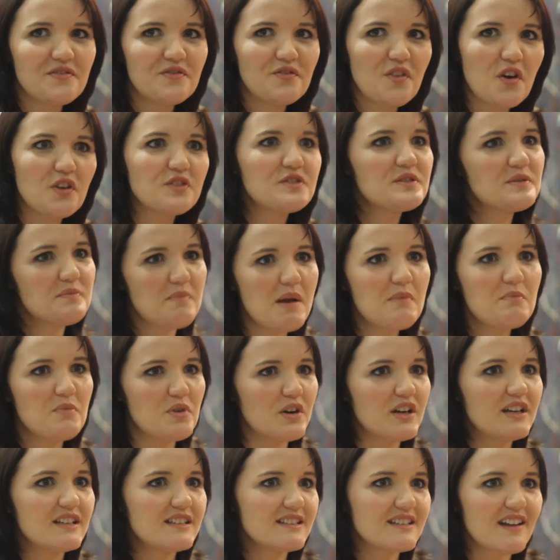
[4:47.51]
fond
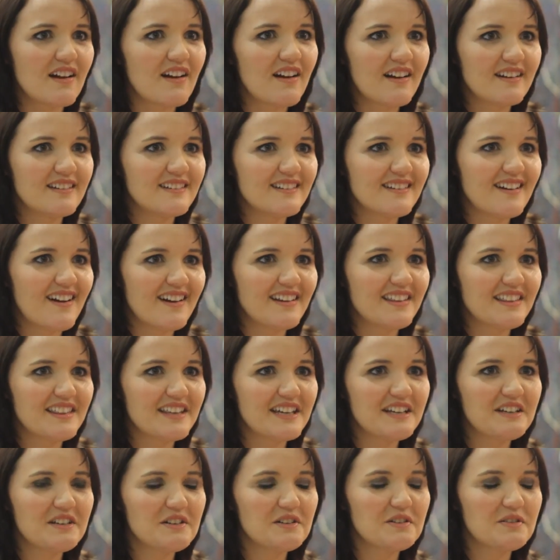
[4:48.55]
memories. I
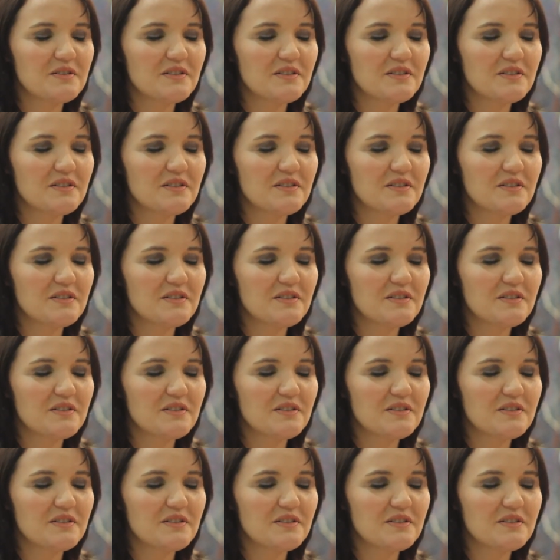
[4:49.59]
think